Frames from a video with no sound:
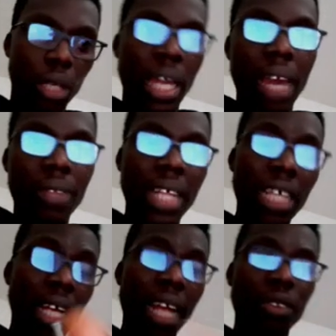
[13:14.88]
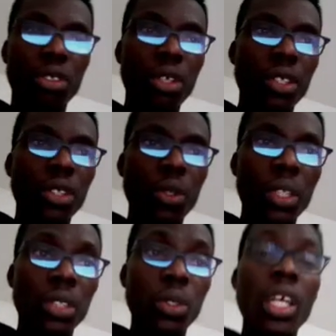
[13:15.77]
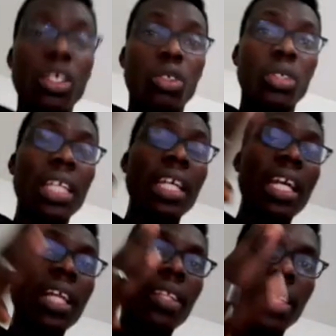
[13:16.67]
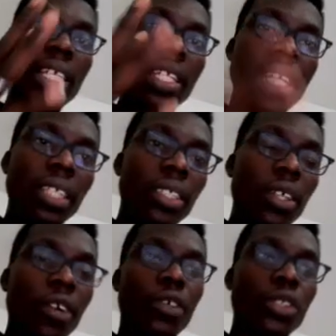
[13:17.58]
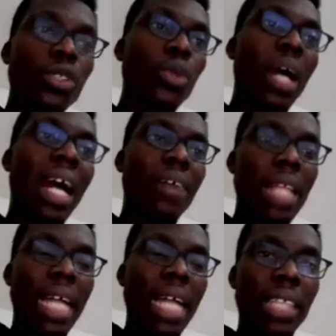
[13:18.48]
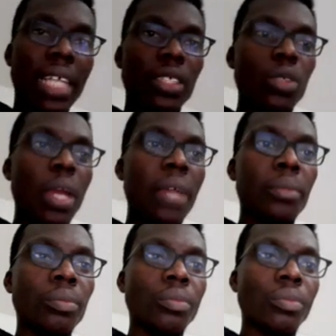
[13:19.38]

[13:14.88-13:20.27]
That's why we have that. That's why I have to draw this whole thing. So it's going to take 3 days for you to have that, as it were.